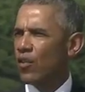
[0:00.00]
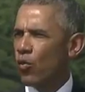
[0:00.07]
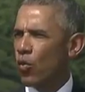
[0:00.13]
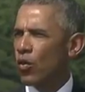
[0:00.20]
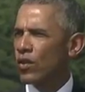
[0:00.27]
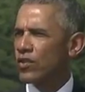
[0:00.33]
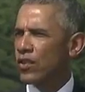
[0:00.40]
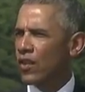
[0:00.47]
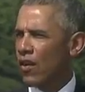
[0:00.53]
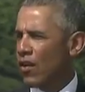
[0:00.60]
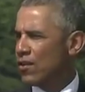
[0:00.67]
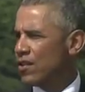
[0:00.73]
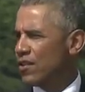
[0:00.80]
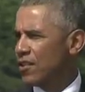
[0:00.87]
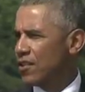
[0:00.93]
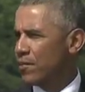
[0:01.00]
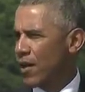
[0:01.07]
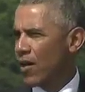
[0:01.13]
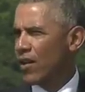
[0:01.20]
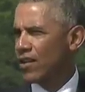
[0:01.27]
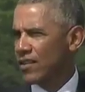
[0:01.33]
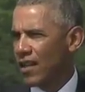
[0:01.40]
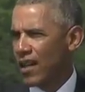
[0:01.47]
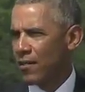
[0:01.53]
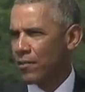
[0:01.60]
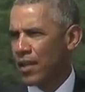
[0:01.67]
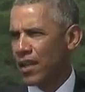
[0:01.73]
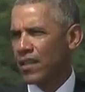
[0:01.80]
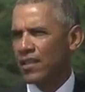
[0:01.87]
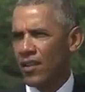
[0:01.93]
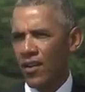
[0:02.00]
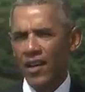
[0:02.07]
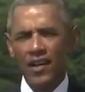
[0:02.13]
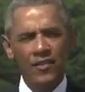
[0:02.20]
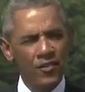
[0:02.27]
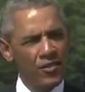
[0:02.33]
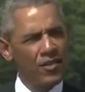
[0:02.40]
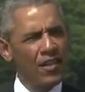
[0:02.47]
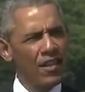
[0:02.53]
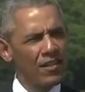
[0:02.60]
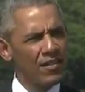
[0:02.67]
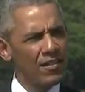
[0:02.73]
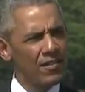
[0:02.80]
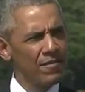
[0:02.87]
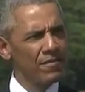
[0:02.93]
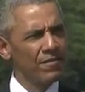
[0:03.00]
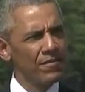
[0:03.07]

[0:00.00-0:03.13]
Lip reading: the world's largest maritime military exercise.